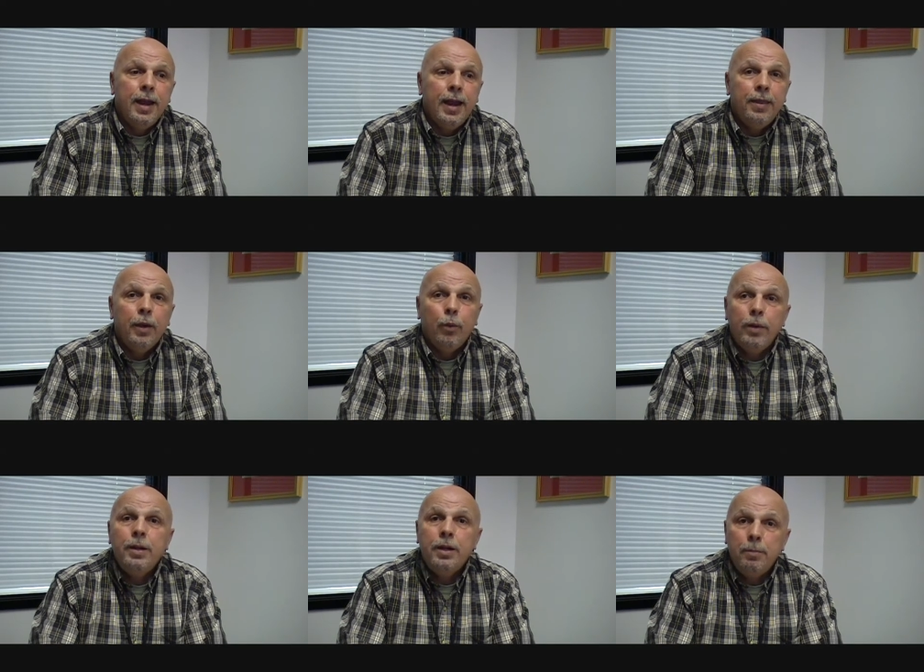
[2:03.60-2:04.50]
and that
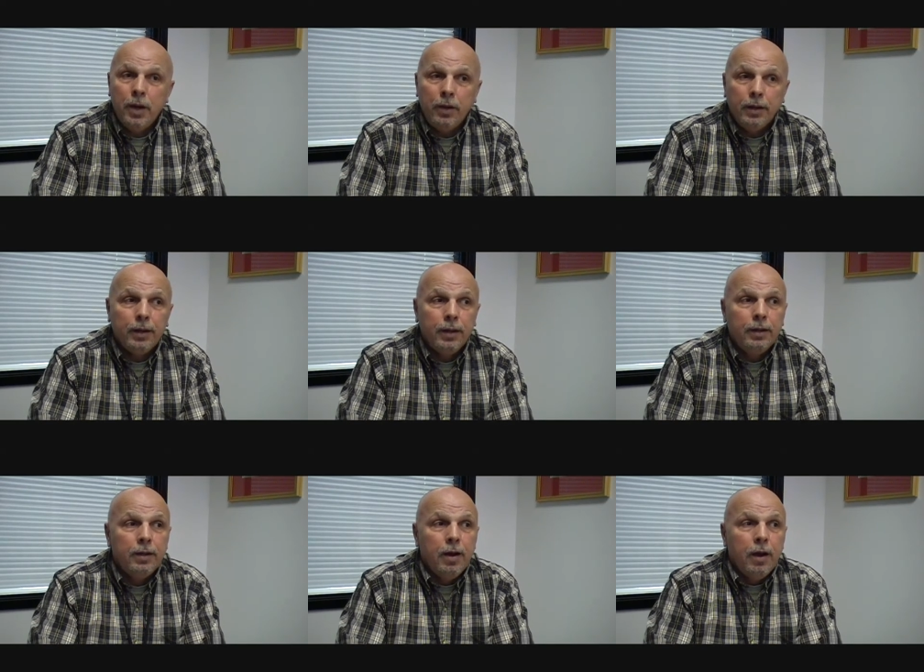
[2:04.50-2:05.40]
women in
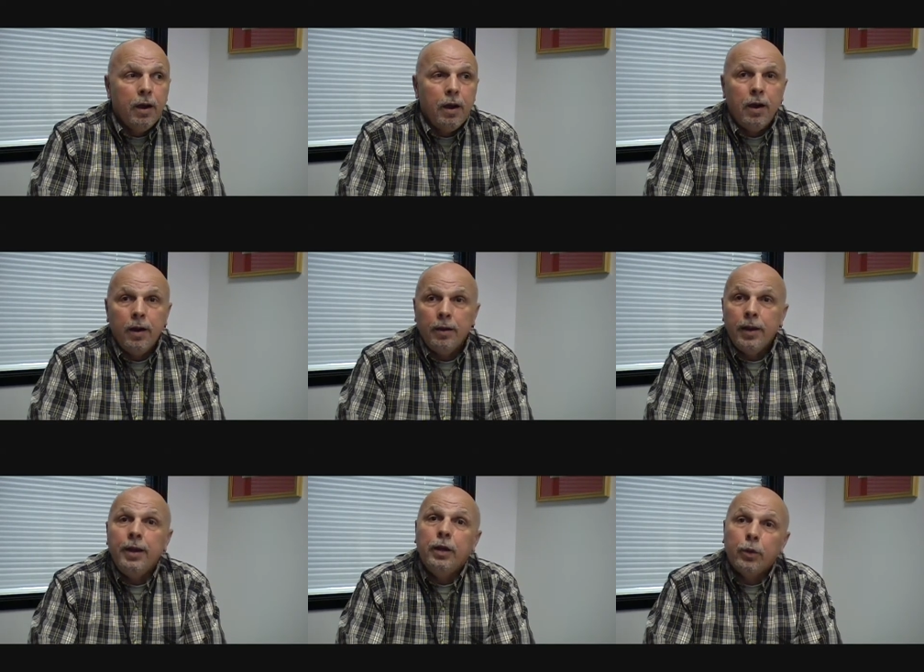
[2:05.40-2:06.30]
America are
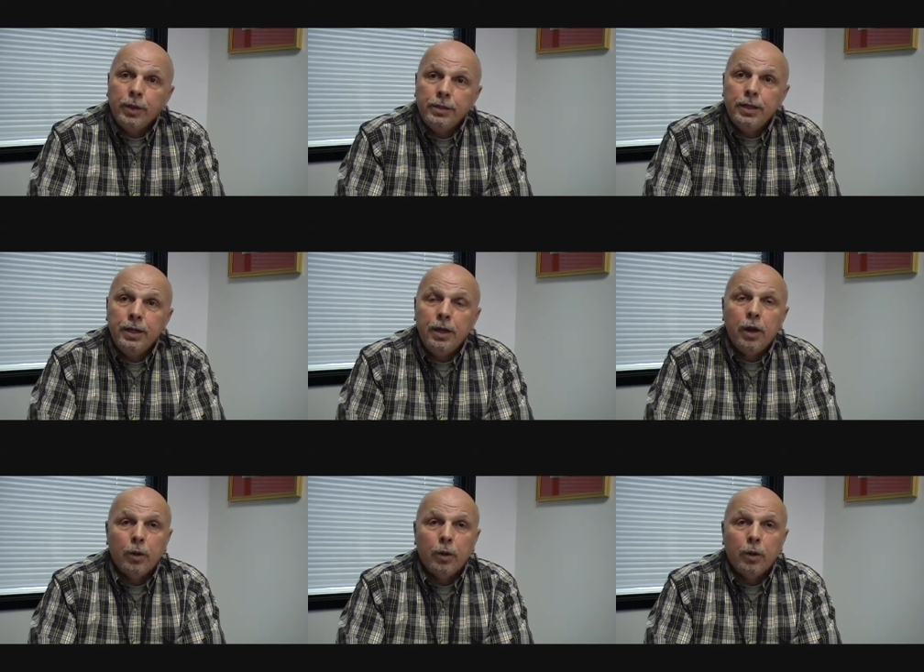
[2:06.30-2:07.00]
an increasing,